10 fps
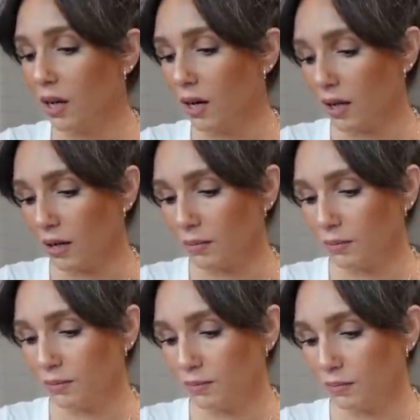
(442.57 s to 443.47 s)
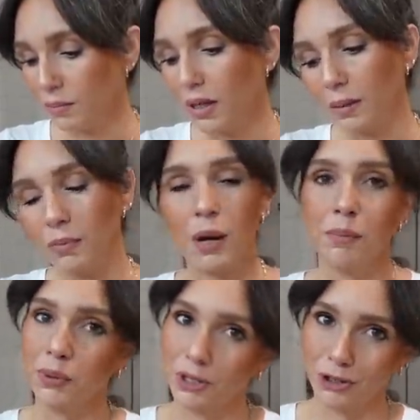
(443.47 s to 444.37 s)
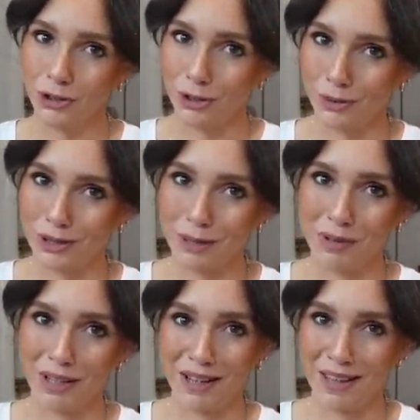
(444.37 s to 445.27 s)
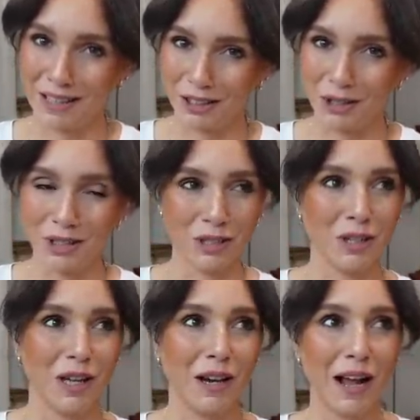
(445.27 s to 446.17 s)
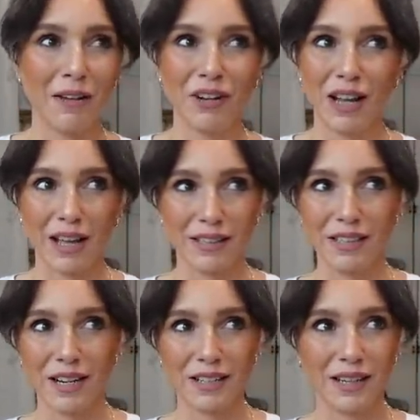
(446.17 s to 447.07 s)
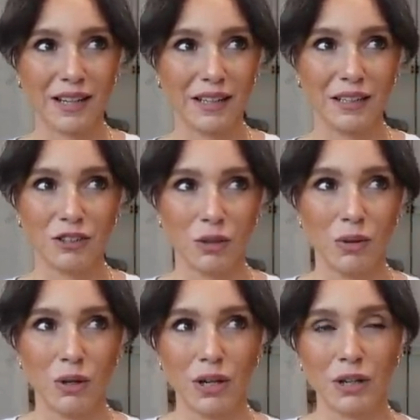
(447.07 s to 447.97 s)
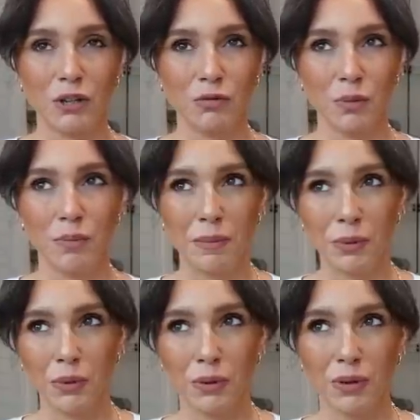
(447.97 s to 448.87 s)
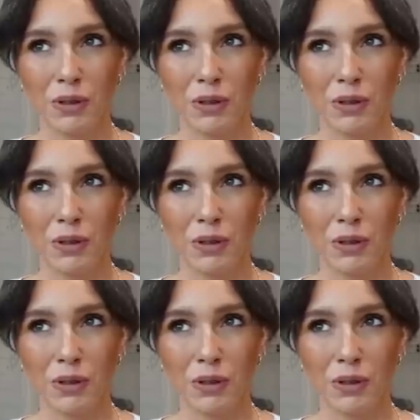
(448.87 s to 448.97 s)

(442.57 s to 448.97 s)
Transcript: Um, but I'm, I'm pretty sure there was something in that sauce. And I haven't had steak Diane in so long, I couldn't remember